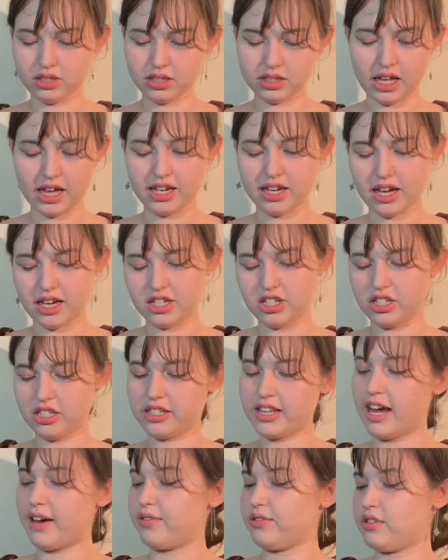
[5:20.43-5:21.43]
like I just
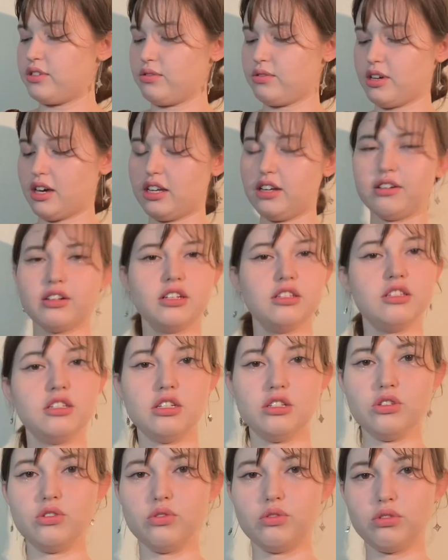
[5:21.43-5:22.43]
have to kind of continue.